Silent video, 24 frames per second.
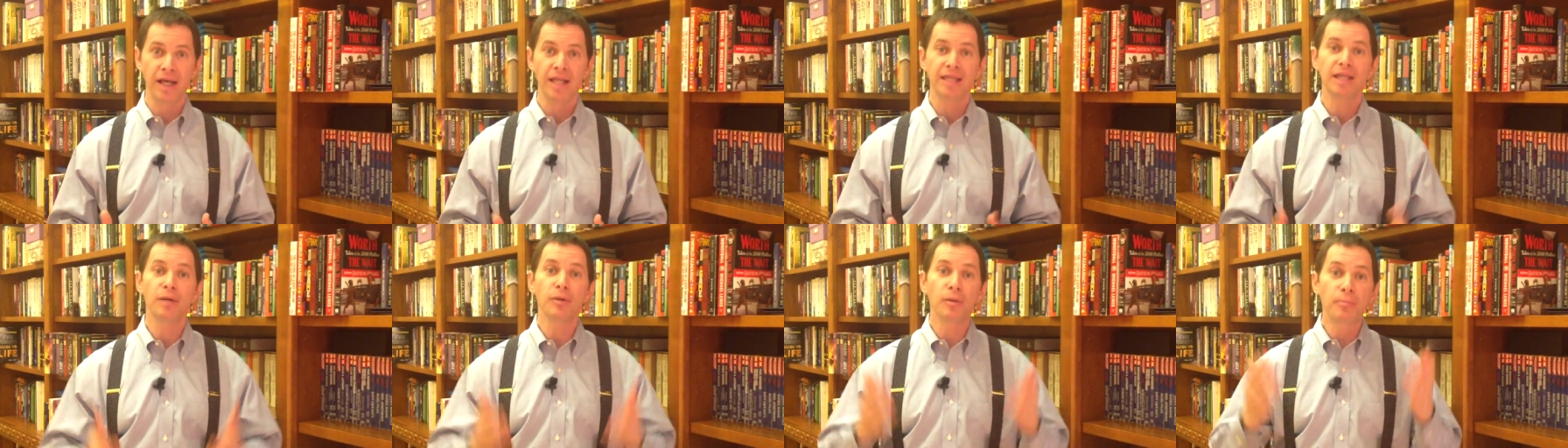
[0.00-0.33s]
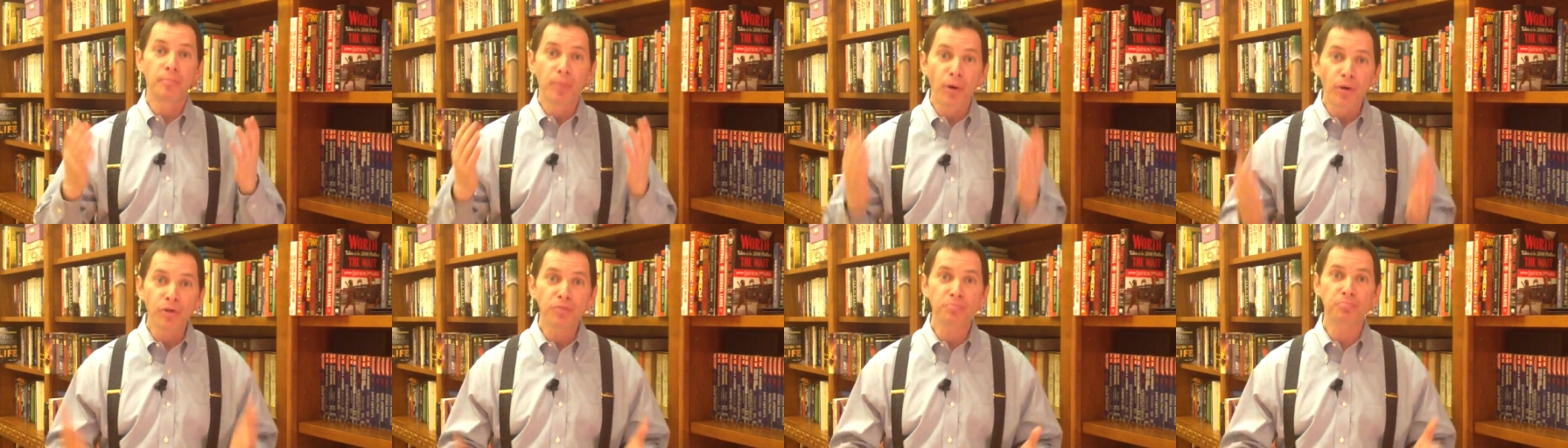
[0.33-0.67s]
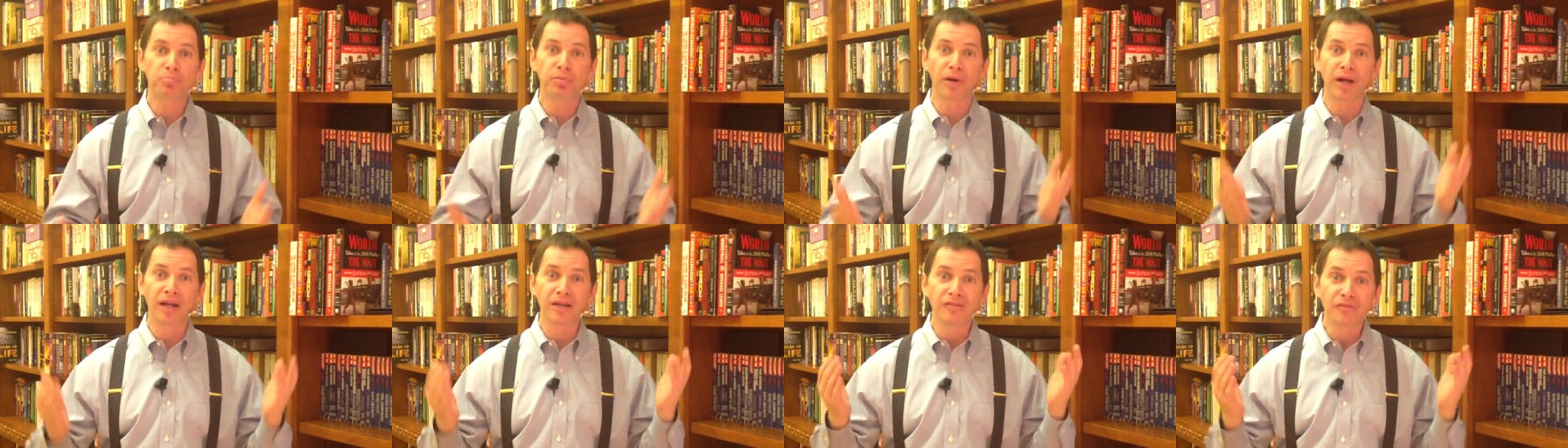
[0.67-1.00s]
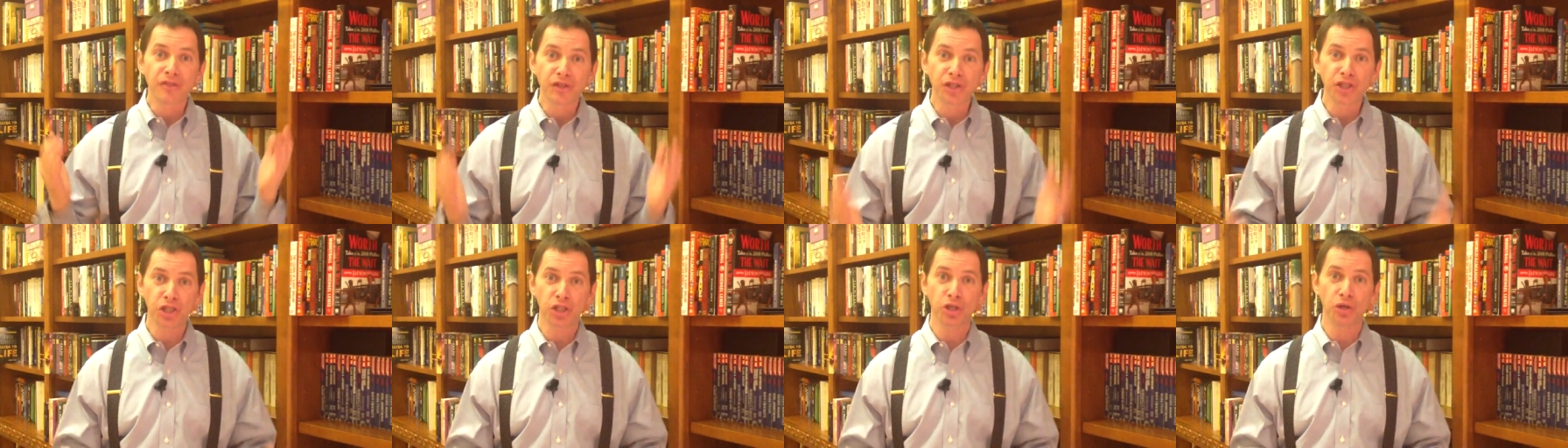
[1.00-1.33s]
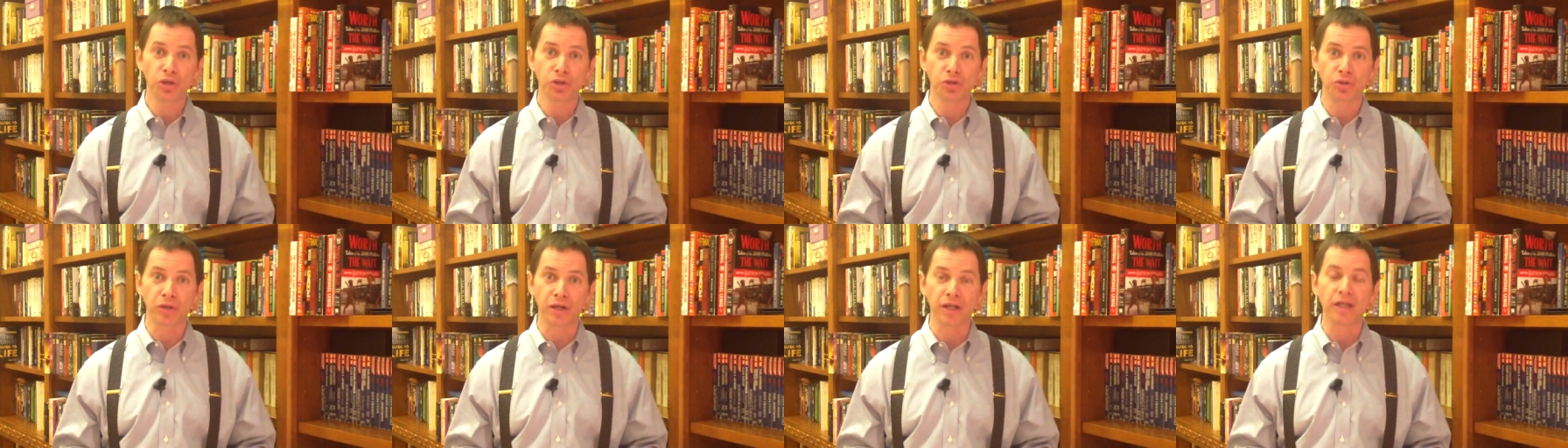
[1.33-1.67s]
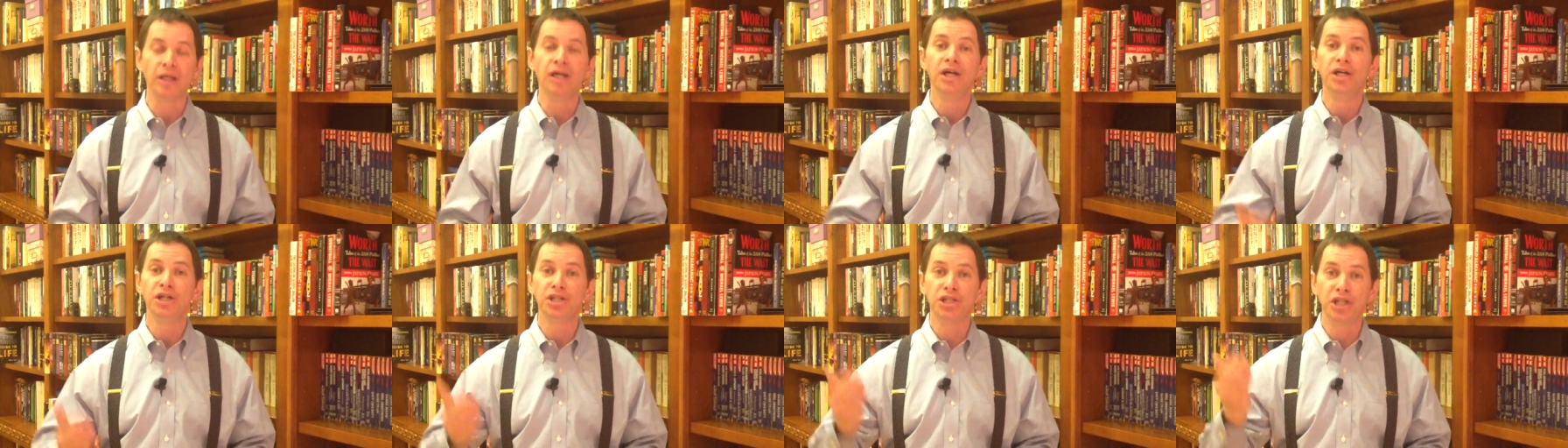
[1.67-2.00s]
They were both praying for children.
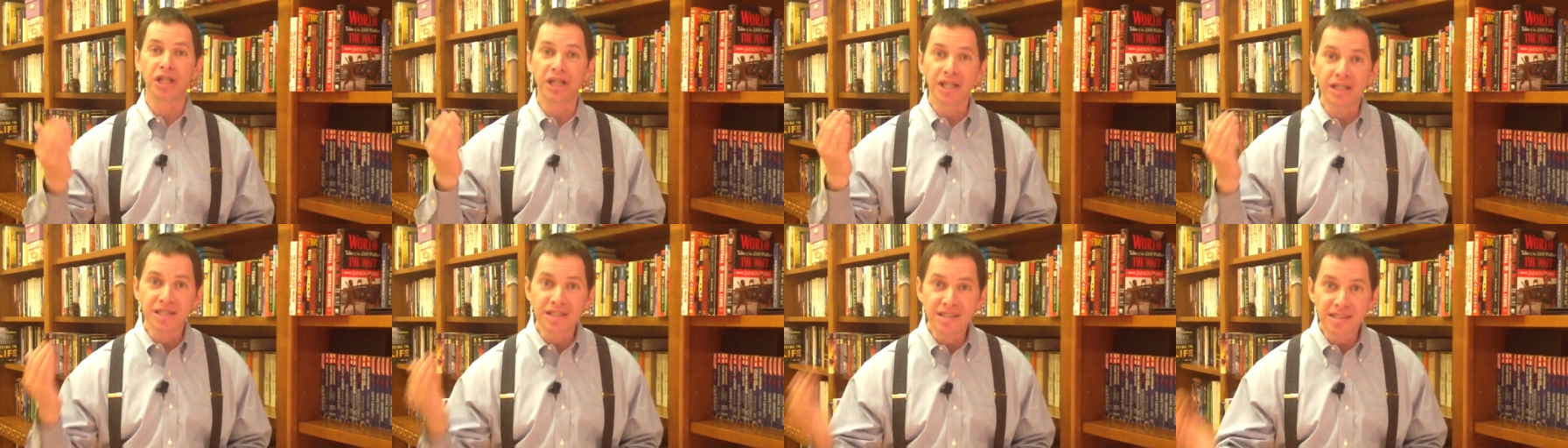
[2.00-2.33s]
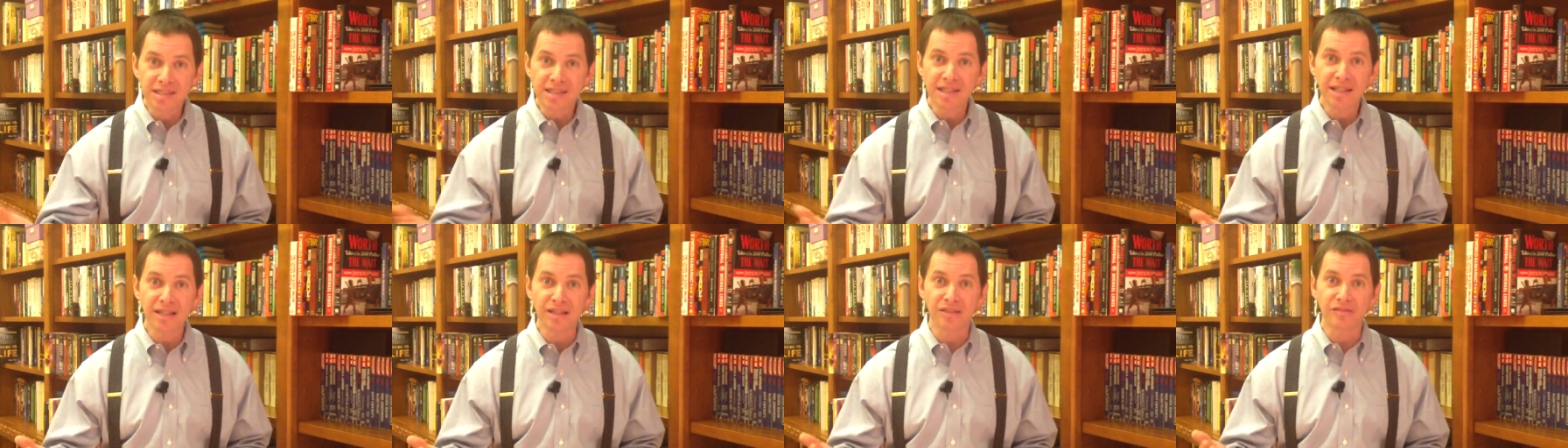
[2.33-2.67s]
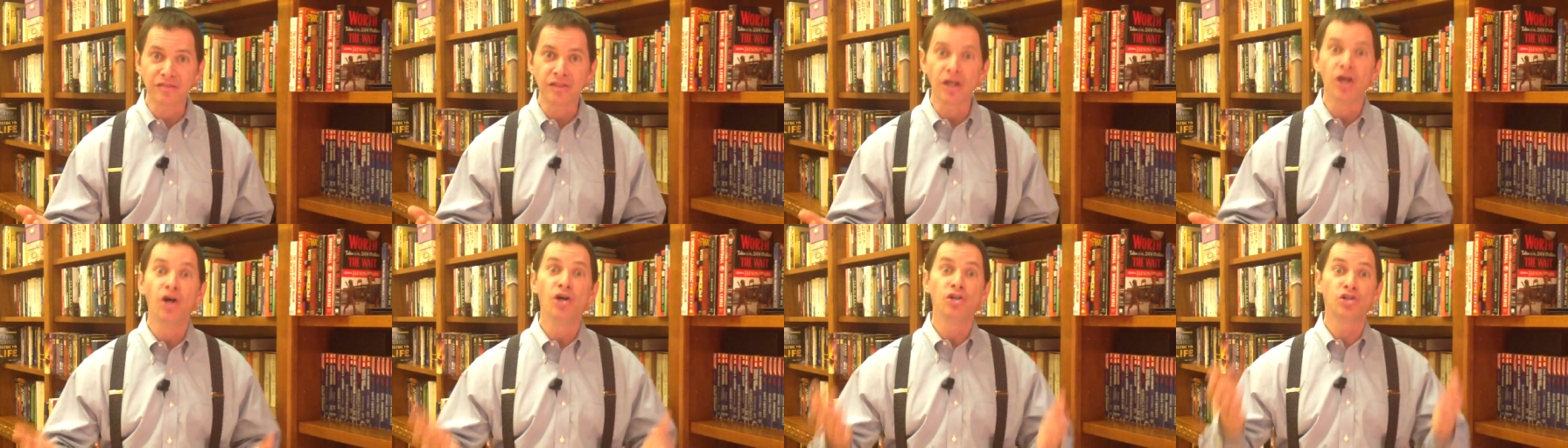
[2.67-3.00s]
She conceived.